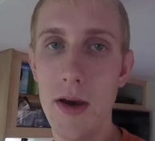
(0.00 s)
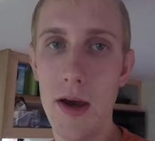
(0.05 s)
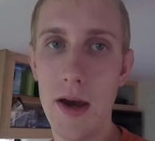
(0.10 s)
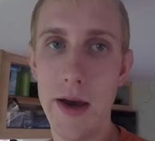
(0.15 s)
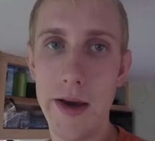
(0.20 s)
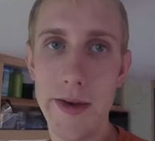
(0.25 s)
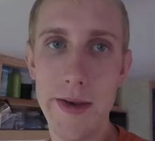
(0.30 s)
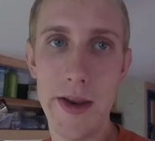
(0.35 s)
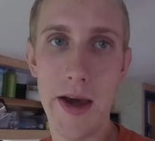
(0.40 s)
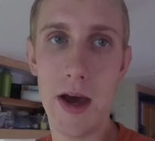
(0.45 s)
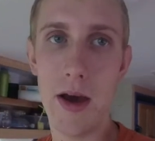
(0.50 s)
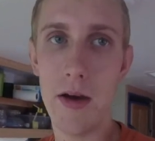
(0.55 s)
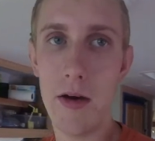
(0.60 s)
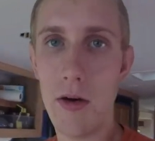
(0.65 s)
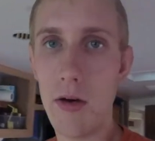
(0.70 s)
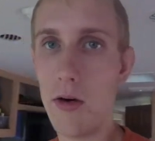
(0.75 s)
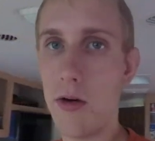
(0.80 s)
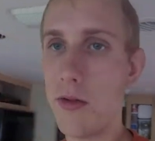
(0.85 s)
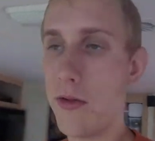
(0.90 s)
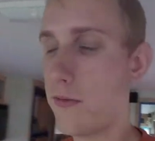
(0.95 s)
not
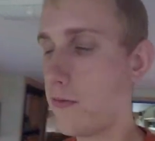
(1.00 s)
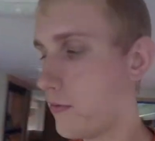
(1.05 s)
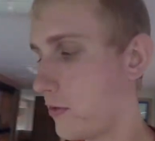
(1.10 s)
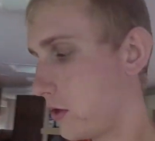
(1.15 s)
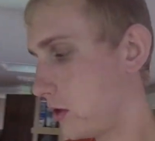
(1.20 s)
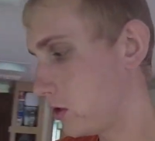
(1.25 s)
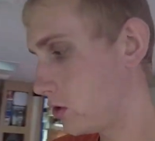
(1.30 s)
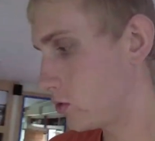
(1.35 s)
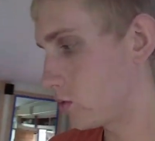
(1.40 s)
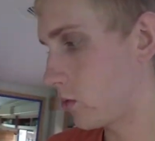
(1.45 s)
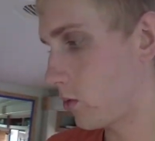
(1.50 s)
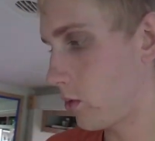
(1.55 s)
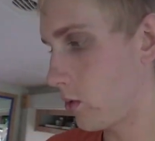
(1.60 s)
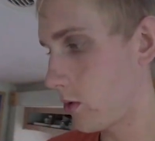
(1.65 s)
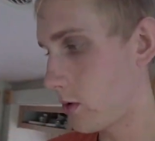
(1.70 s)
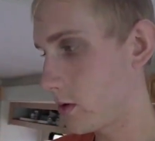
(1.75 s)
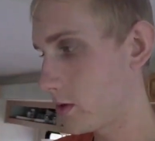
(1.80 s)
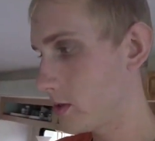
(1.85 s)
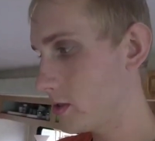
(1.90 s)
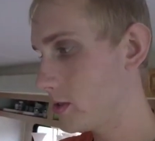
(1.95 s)
all of the
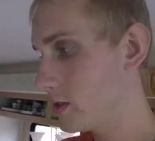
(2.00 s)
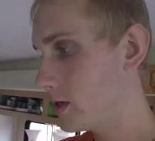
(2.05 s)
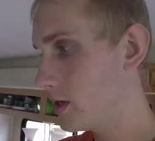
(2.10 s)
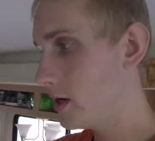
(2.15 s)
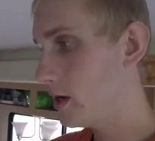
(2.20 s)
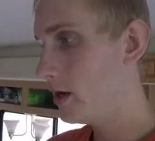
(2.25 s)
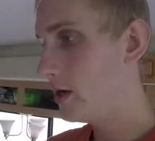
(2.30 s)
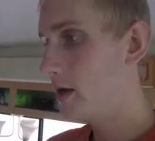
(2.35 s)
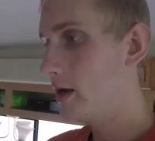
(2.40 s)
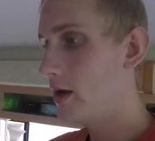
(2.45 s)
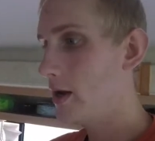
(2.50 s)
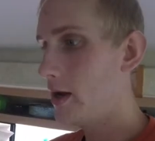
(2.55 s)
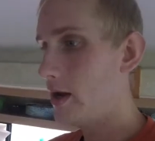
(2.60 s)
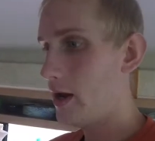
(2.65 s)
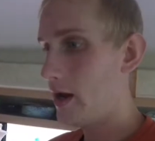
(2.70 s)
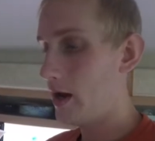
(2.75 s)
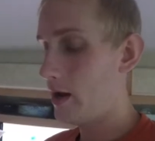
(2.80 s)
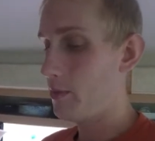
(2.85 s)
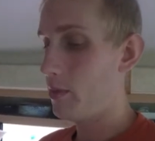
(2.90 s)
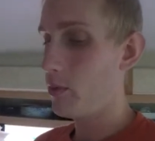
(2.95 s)
drawers,
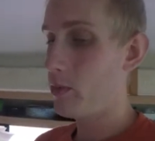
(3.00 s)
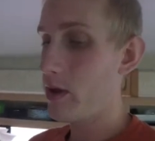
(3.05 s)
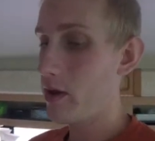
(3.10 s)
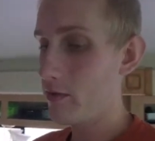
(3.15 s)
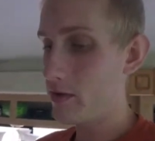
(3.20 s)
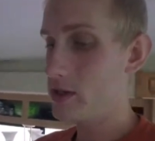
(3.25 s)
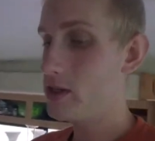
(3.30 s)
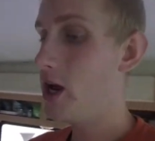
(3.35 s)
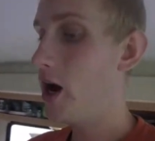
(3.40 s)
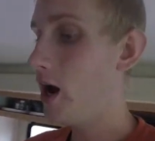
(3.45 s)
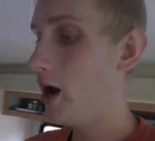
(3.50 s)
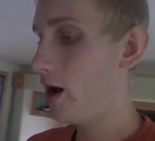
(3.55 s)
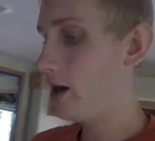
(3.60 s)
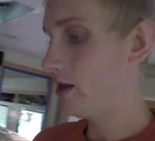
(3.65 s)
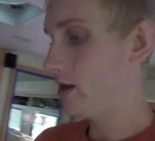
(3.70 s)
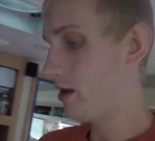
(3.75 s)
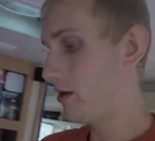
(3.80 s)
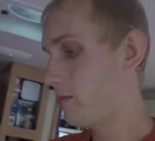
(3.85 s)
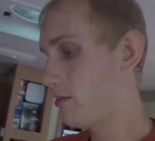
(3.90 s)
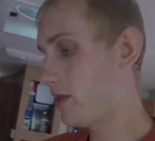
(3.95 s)
but we have a
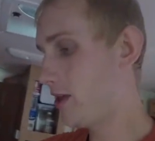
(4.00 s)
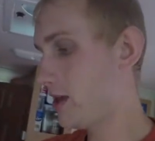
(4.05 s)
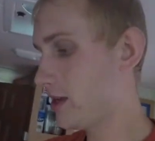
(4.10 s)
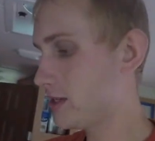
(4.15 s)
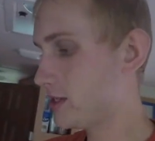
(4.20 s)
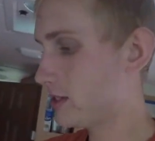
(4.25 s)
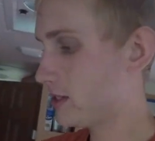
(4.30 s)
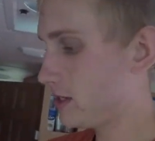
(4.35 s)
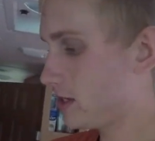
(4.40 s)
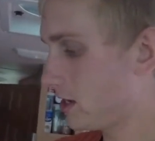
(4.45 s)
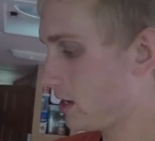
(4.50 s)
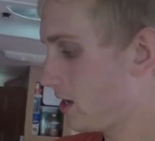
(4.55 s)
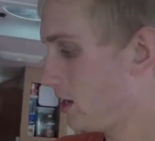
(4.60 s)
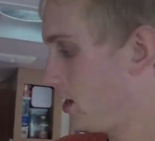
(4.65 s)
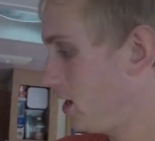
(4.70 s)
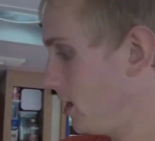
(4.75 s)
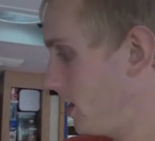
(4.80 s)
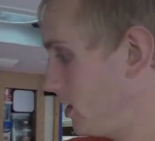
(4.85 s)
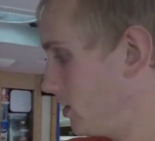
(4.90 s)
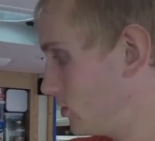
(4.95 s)
ton. And this
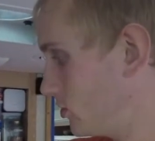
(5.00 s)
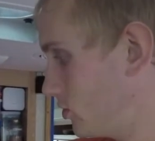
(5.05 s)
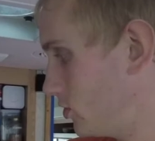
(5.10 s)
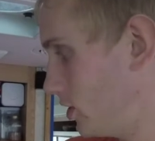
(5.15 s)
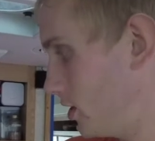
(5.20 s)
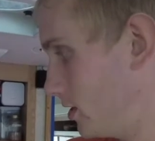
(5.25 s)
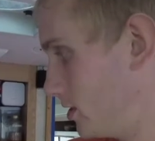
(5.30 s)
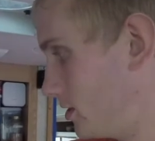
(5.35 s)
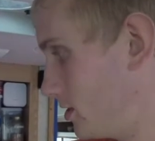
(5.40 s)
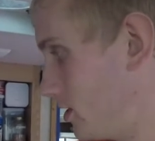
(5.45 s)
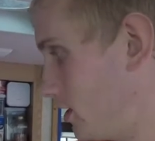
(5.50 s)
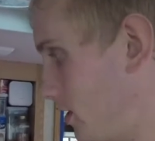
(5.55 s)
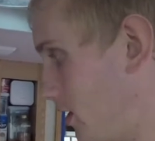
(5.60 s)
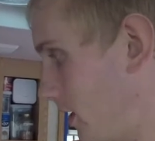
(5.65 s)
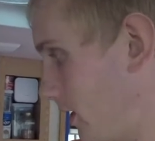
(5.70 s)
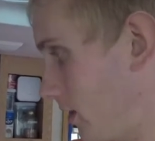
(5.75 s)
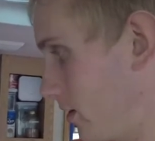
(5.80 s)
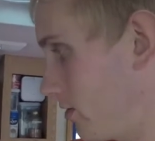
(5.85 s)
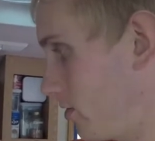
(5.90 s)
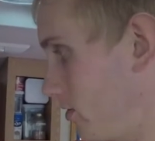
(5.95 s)
is just
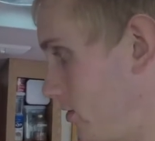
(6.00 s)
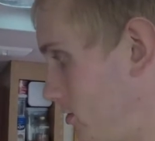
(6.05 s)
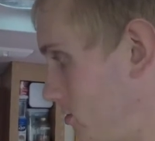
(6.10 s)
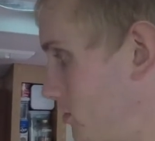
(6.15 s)
like the